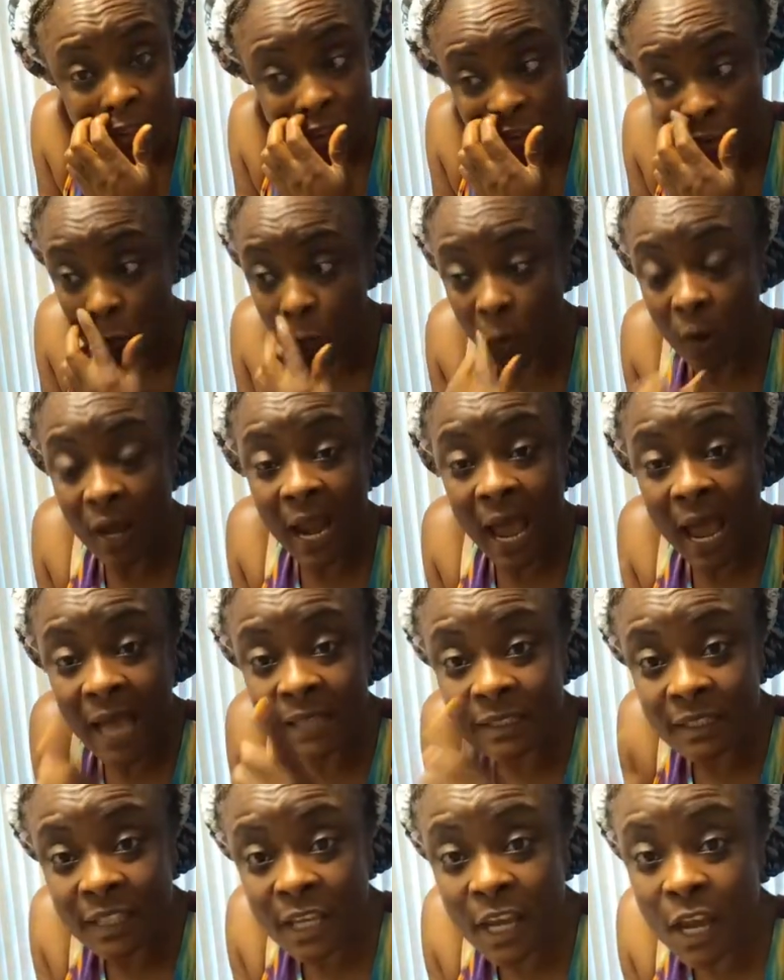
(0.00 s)
So what I
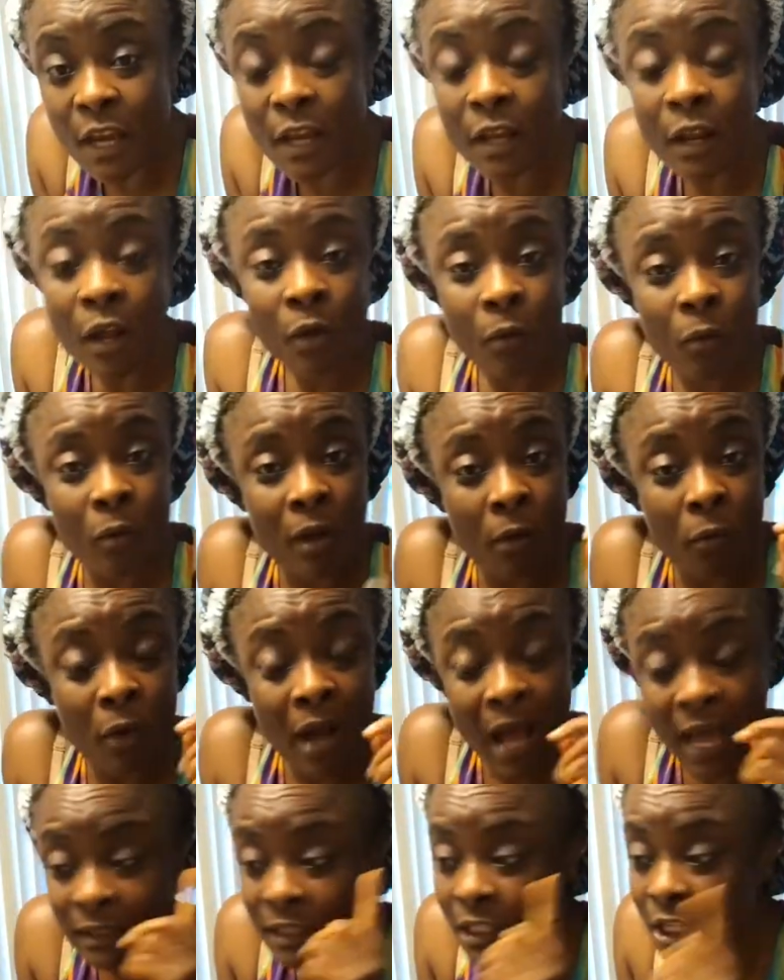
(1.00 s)
see, what,
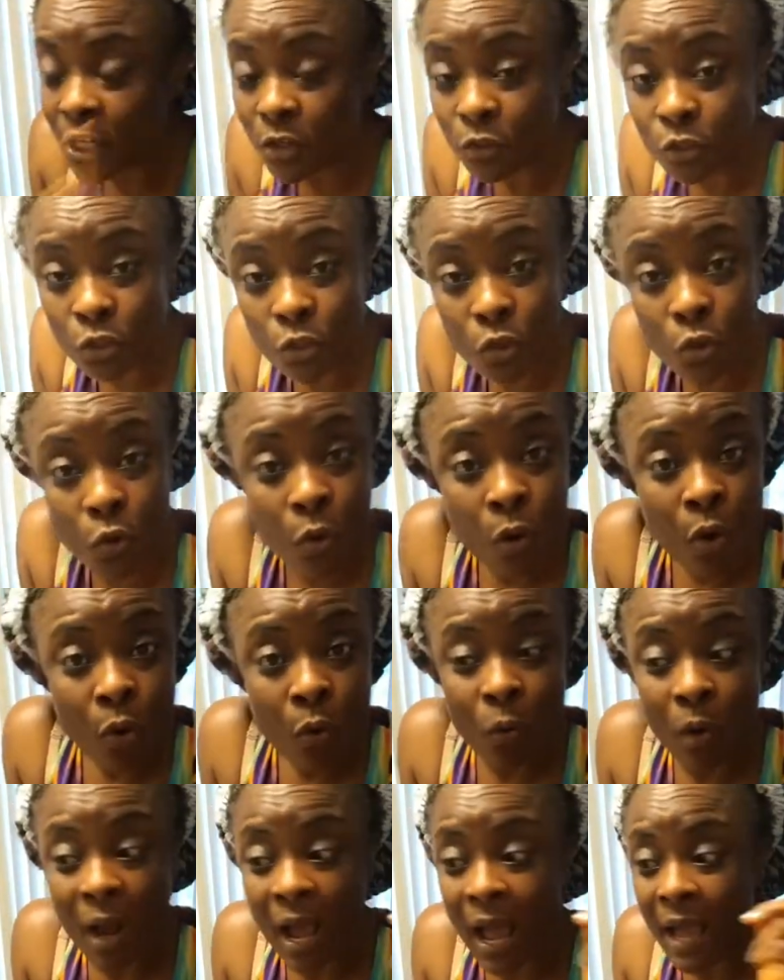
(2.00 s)
what I see you do,
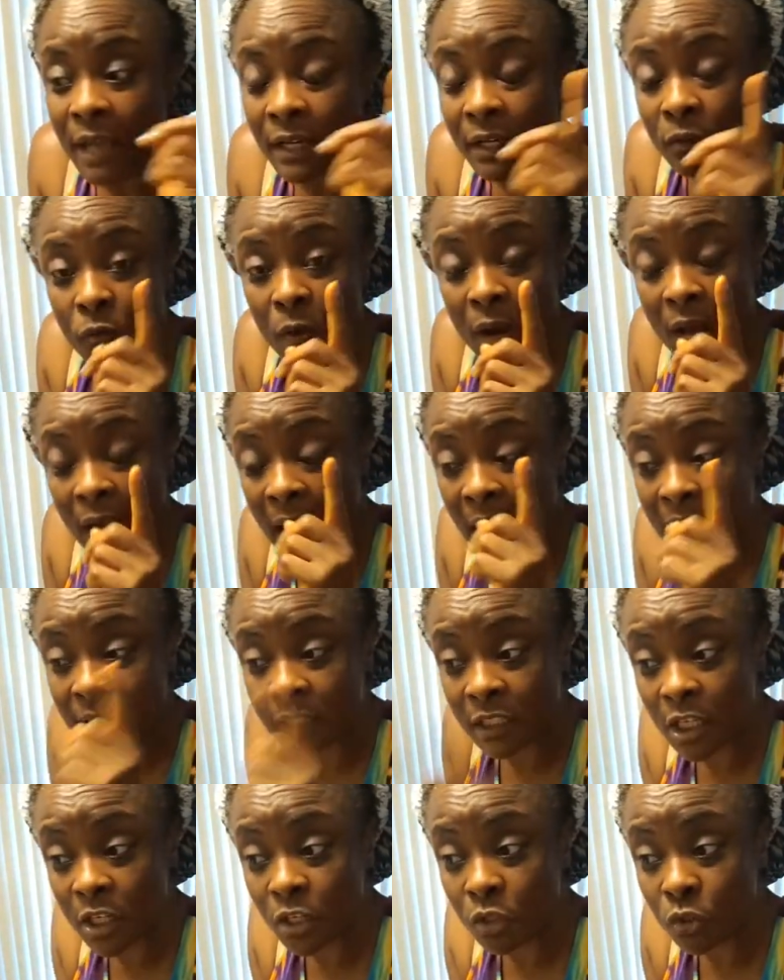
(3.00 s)
why what I
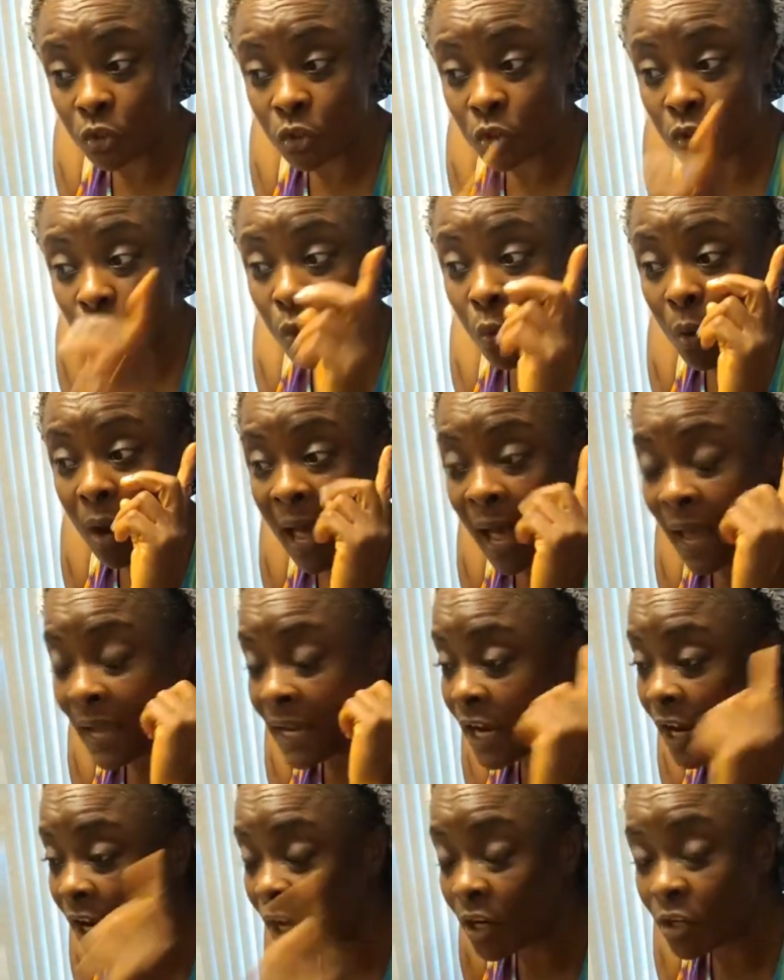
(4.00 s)
see you do, what I
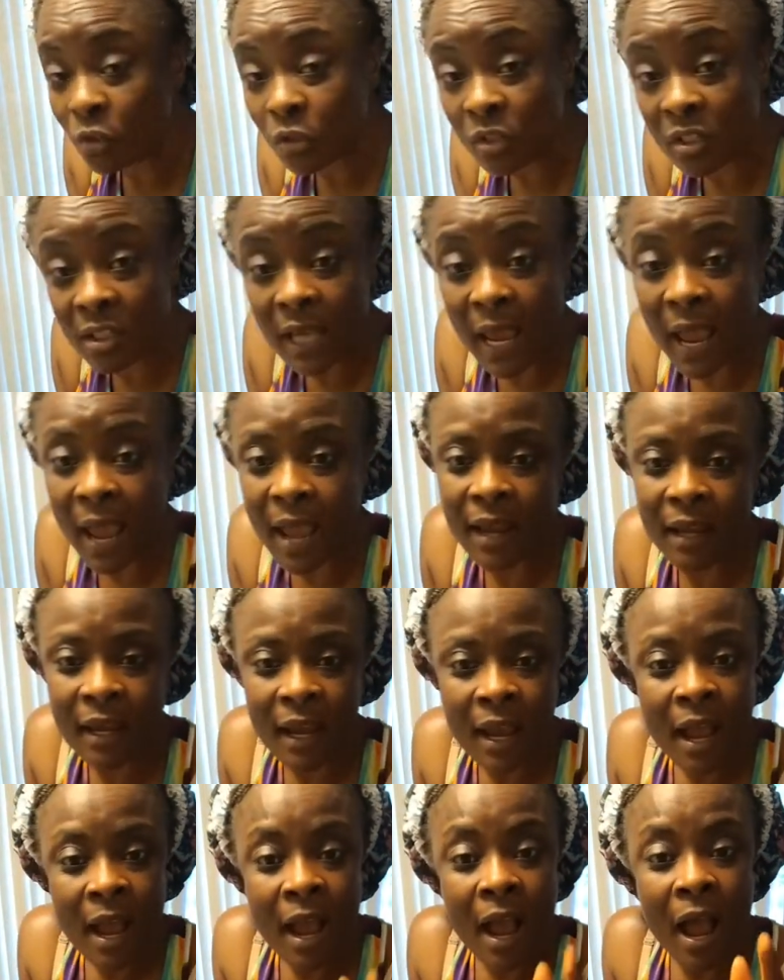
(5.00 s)
hear you
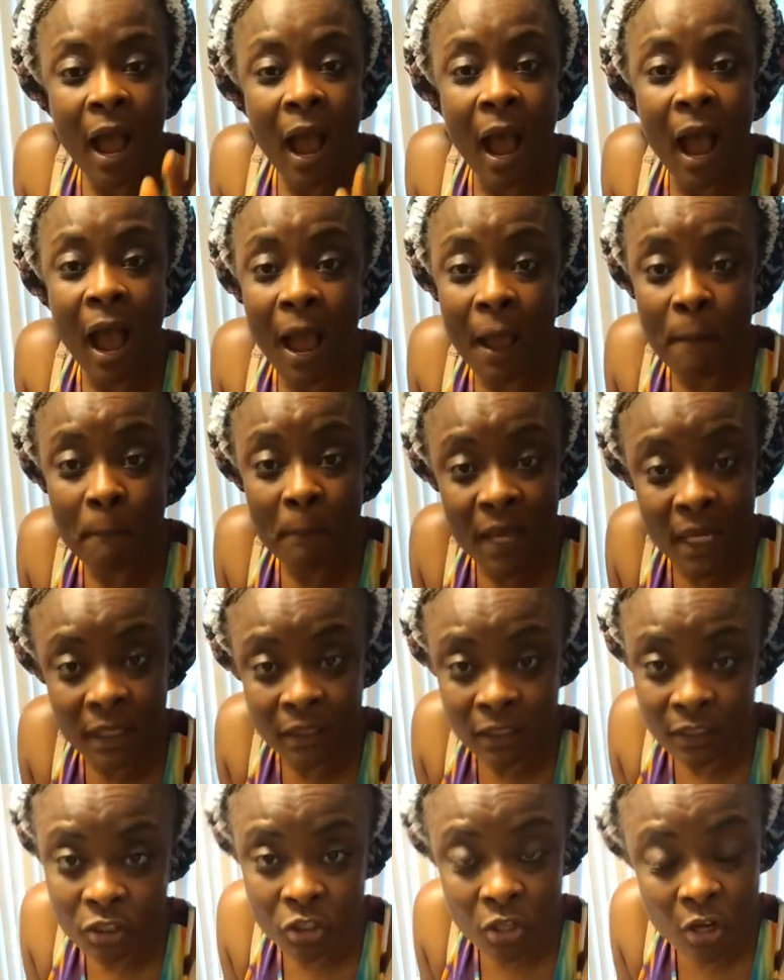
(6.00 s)
say, I
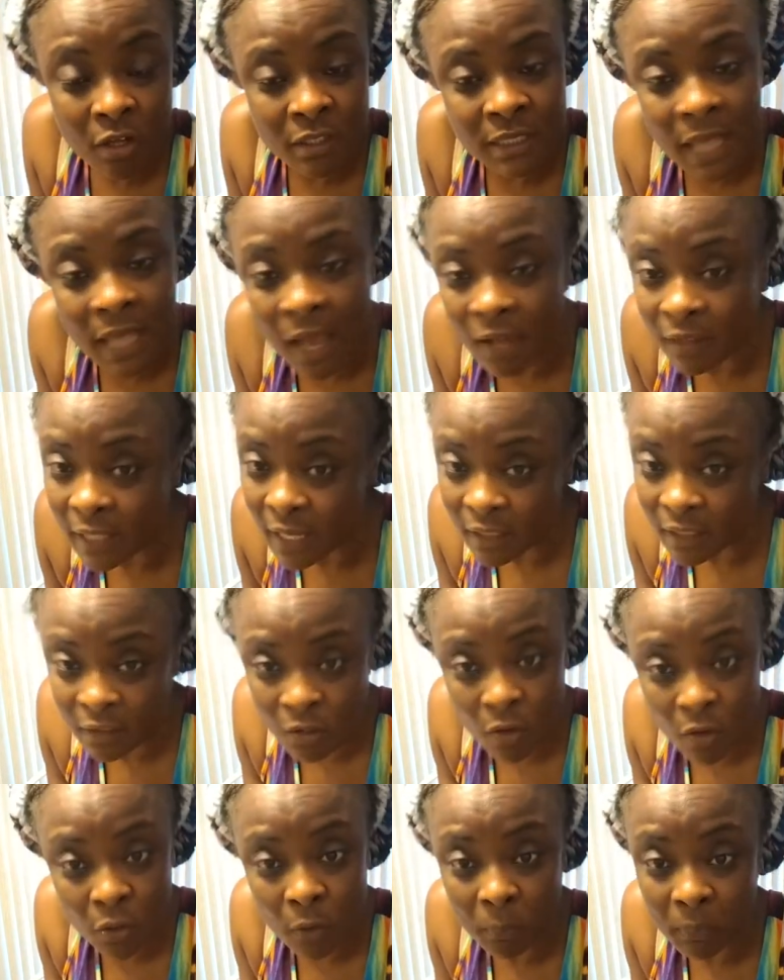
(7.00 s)
make the choice how that's
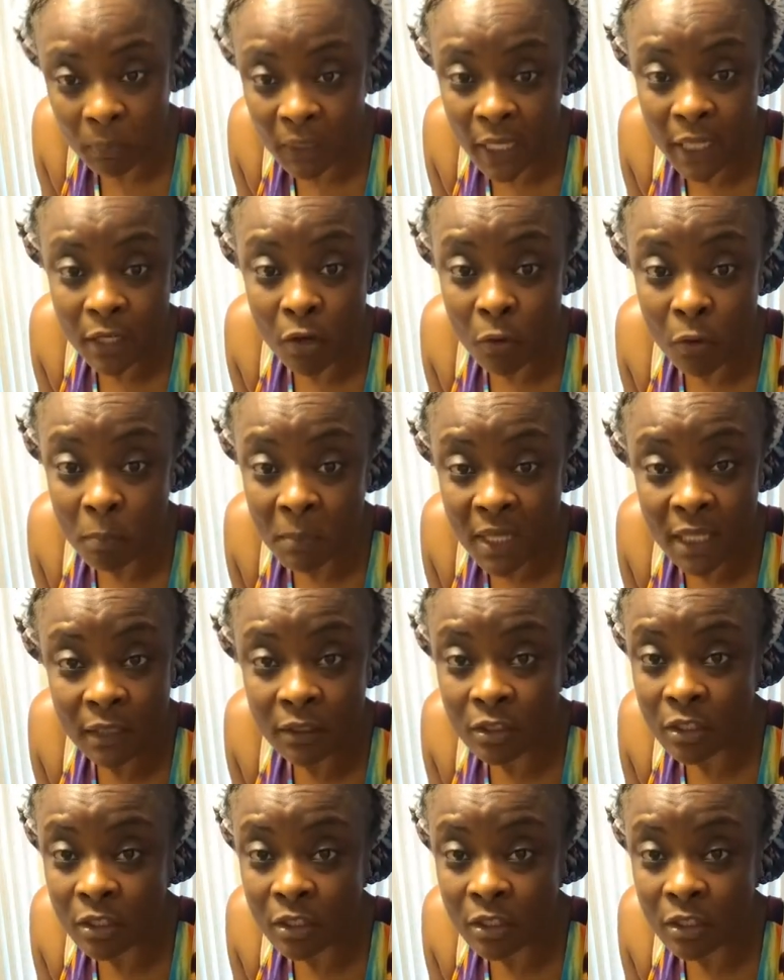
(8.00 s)
going to play on me.